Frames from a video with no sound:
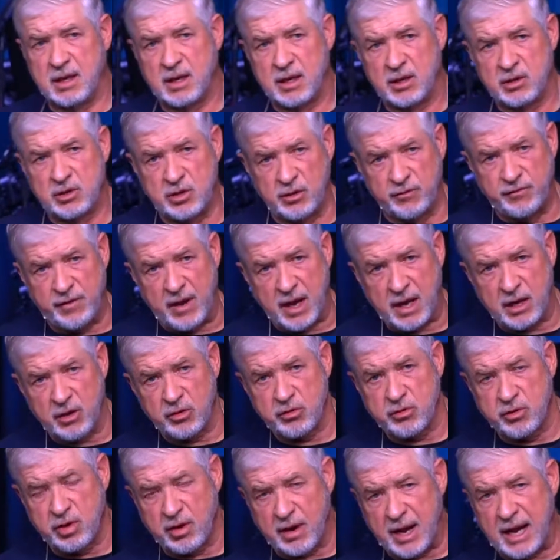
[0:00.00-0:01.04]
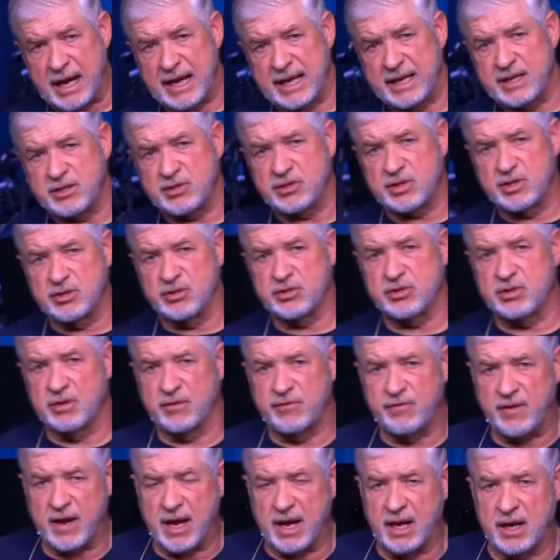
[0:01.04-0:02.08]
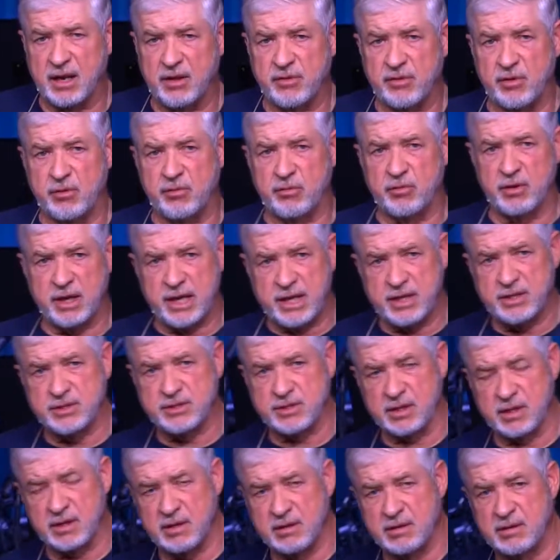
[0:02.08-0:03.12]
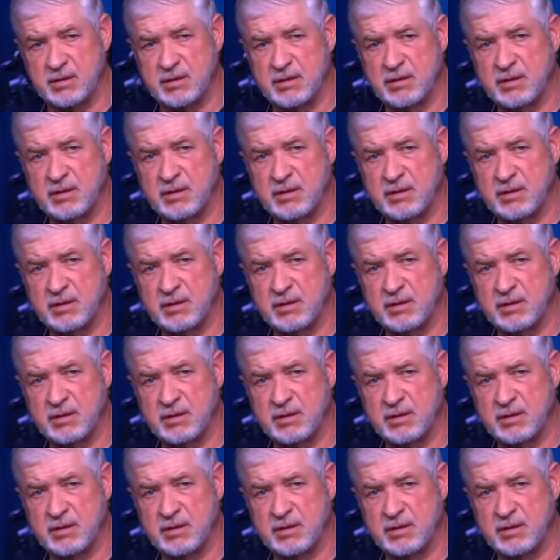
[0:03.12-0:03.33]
To follow Christ is to follow the reason